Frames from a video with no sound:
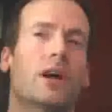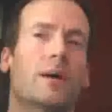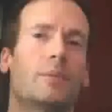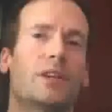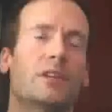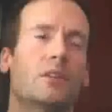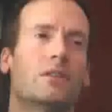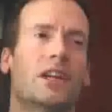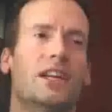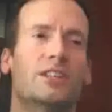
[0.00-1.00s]
IP
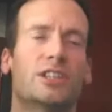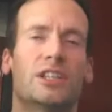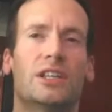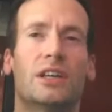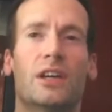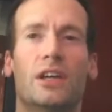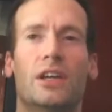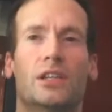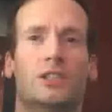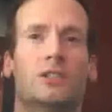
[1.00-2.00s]
location,
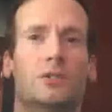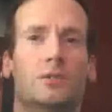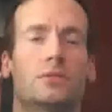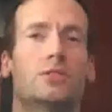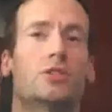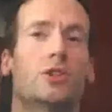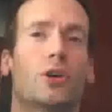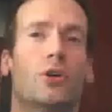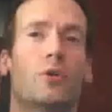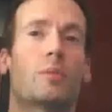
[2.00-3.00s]
to
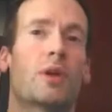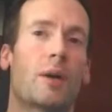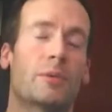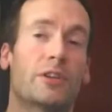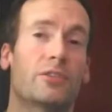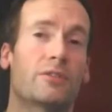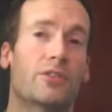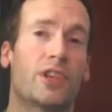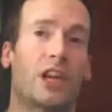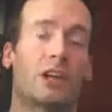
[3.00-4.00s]
show properties for
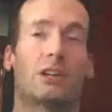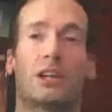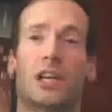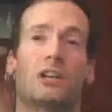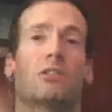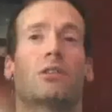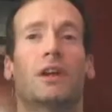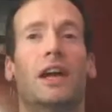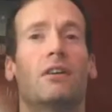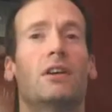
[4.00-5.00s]
sale in your
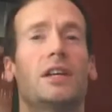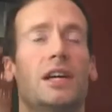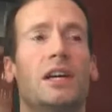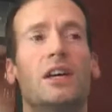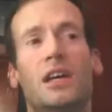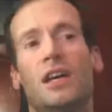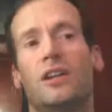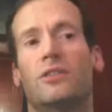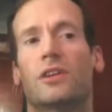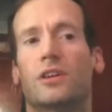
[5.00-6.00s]
own area.
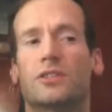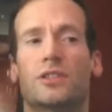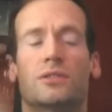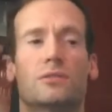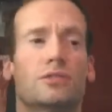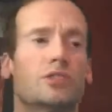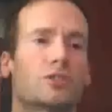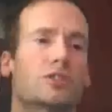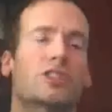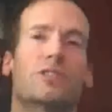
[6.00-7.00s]
And you can also
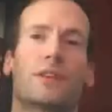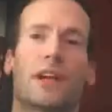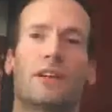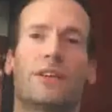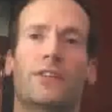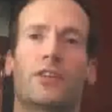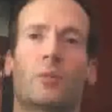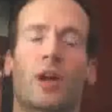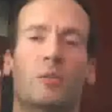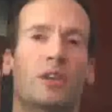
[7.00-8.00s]
search different areas that you
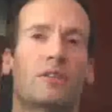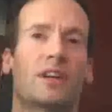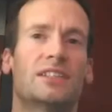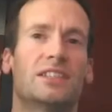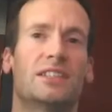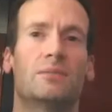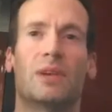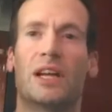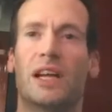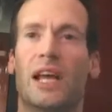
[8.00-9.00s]
might be interested in
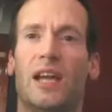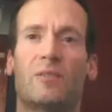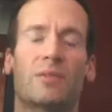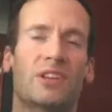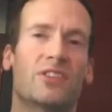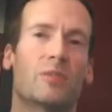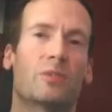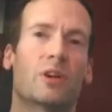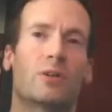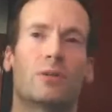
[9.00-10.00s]
by name, by zip
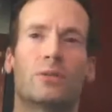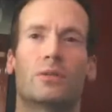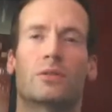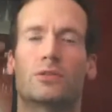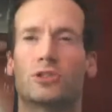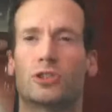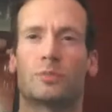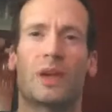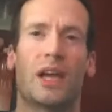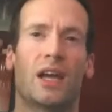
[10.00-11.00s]
code, or
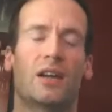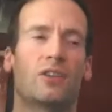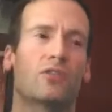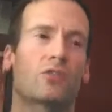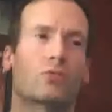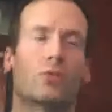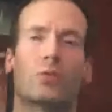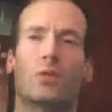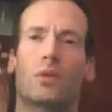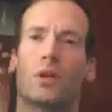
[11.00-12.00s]
just pan and
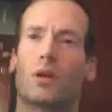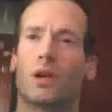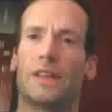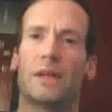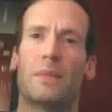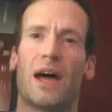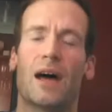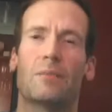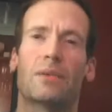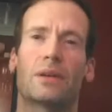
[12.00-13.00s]
scroll on the
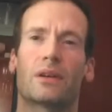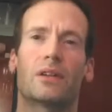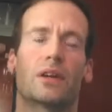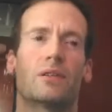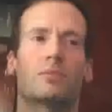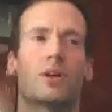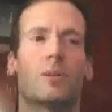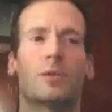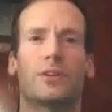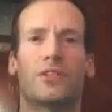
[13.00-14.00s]
map, click on
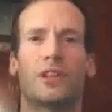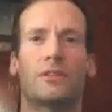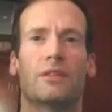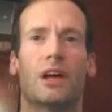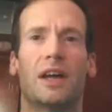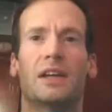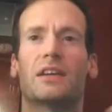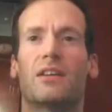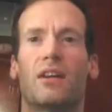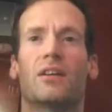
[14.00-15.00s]
properties that you
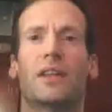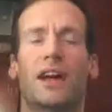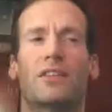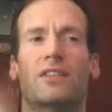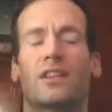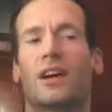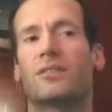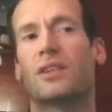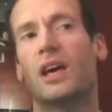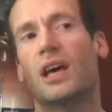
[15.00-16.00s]
like, all that
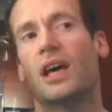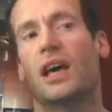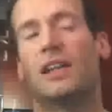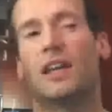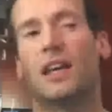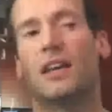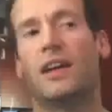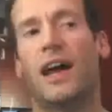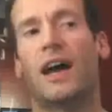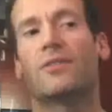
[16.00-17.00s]
stuff. And
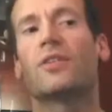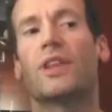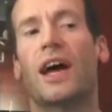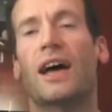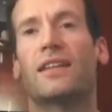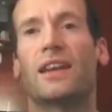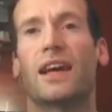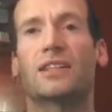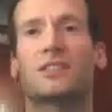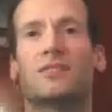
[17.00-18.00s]
then after that, the
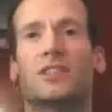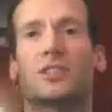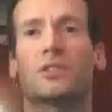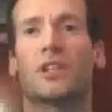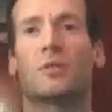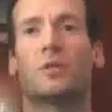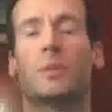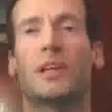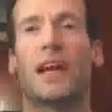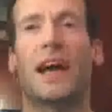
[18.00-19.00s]
next feature that will
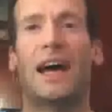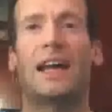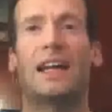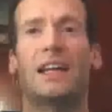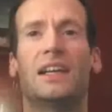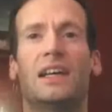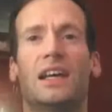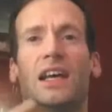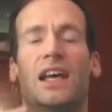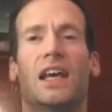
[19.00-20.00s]
be added
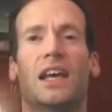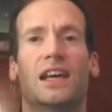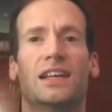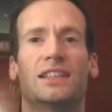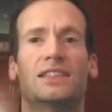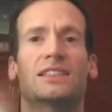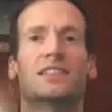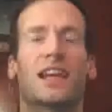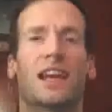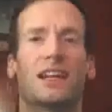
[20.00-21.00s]

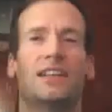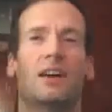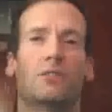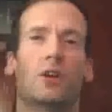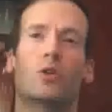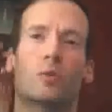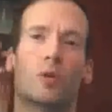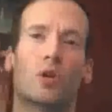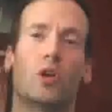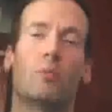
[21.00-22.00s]
is a
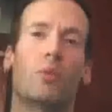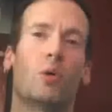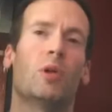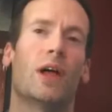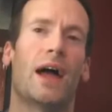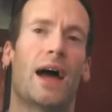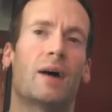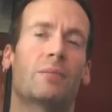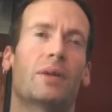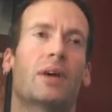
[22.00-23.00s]
downloadable mobile
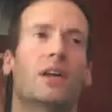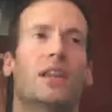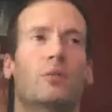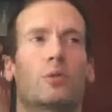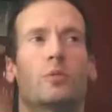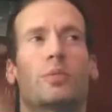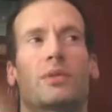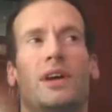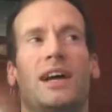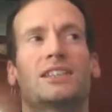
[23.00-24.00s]
app that would
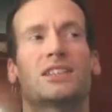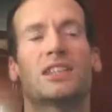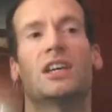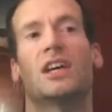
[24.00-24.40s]
press